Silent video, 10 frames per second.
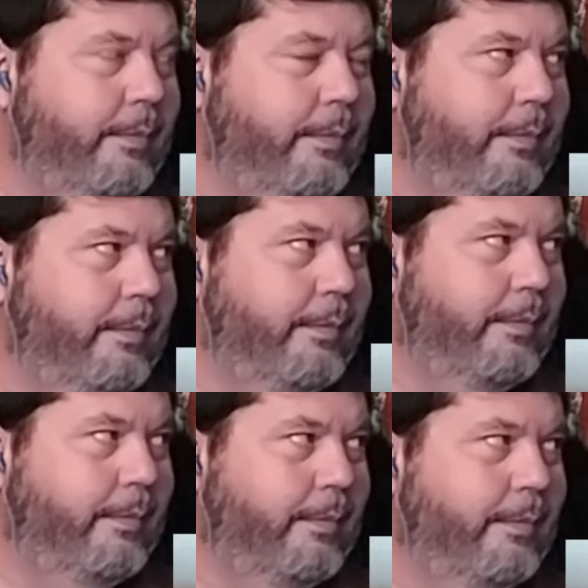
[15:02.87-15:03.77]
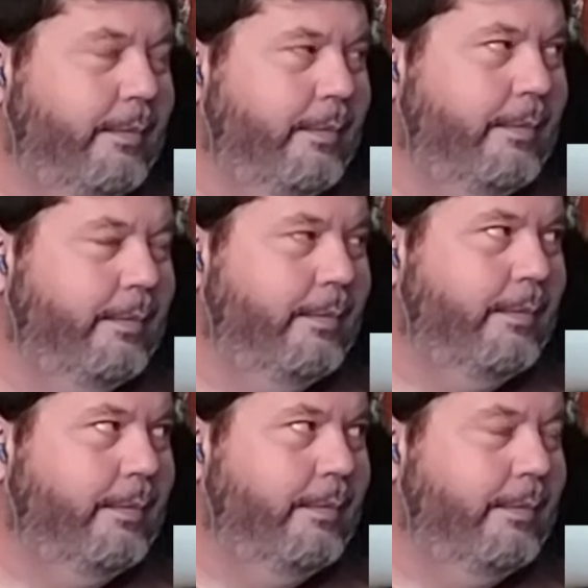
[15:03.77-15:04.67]

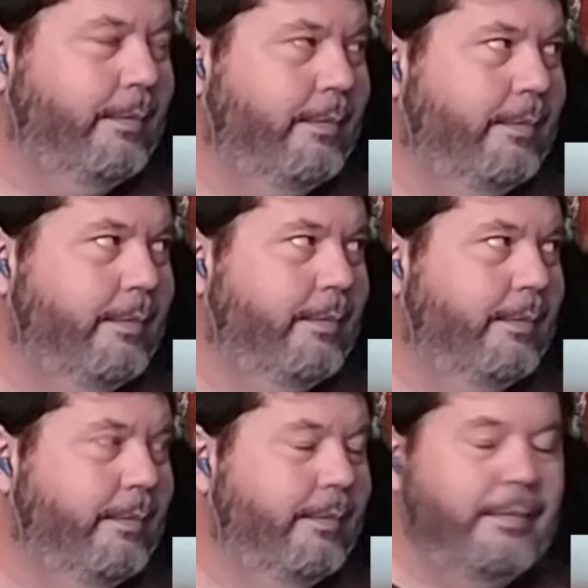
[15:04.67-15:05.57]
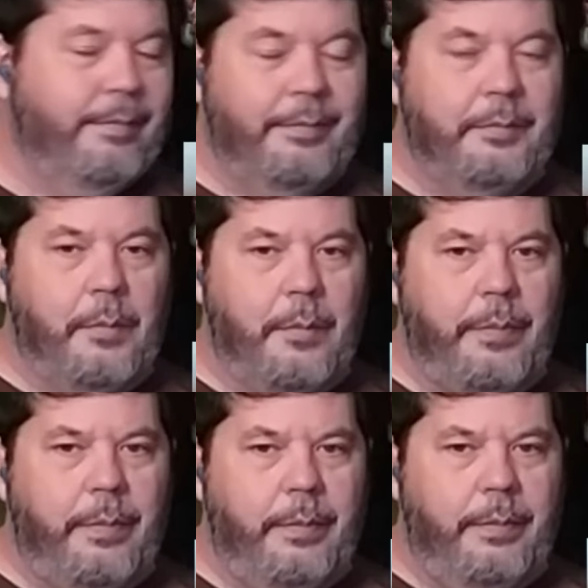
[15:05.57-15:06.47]

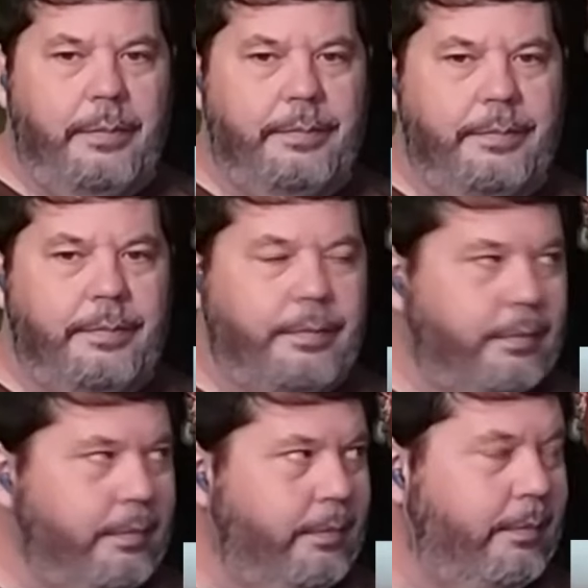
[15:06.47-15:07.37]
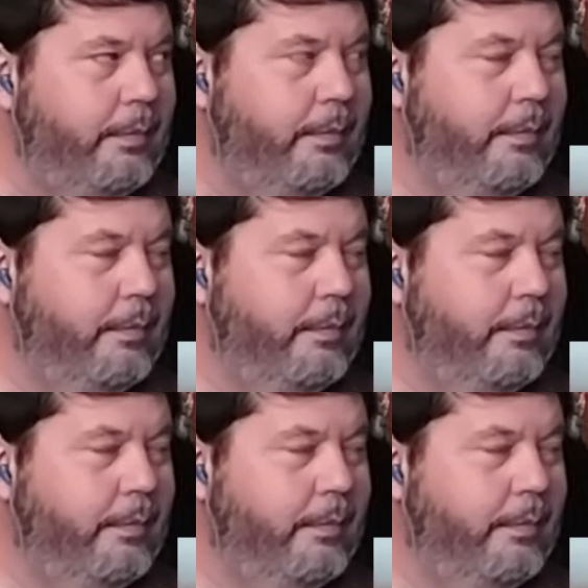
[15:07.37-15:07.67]
This person isn't speaking.